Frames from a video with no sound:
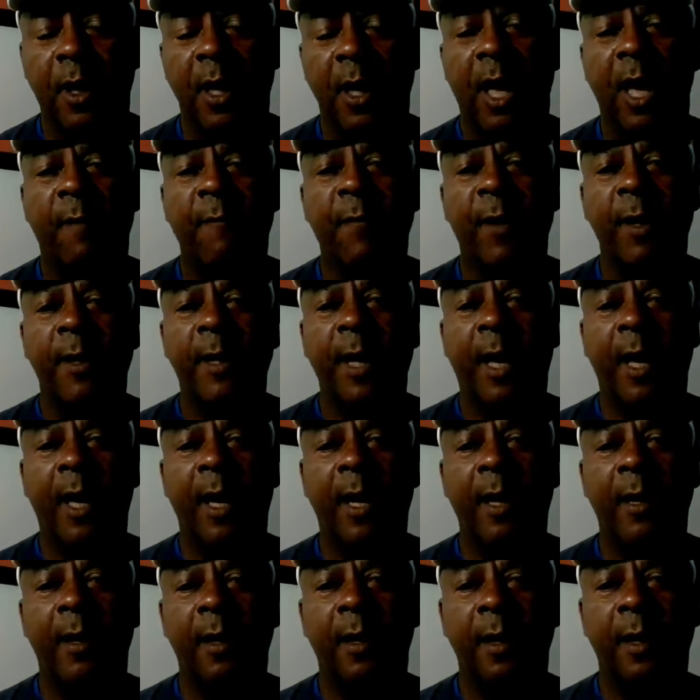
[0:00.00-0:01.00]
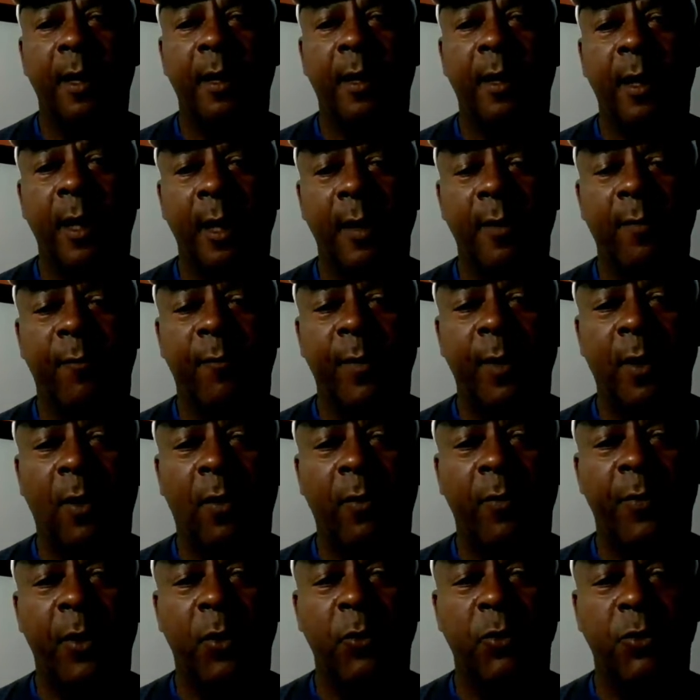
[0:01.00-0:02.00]
Every day in
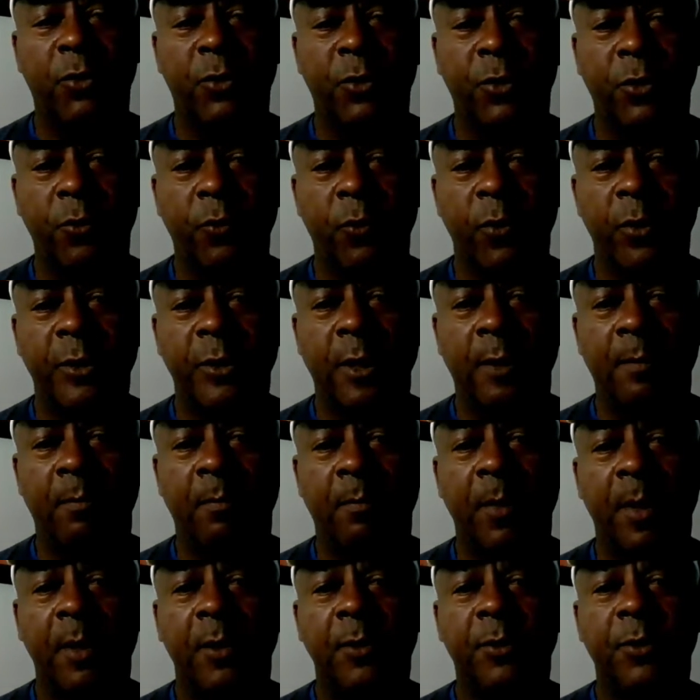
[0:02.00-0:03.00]
Eatonville, there's tourism.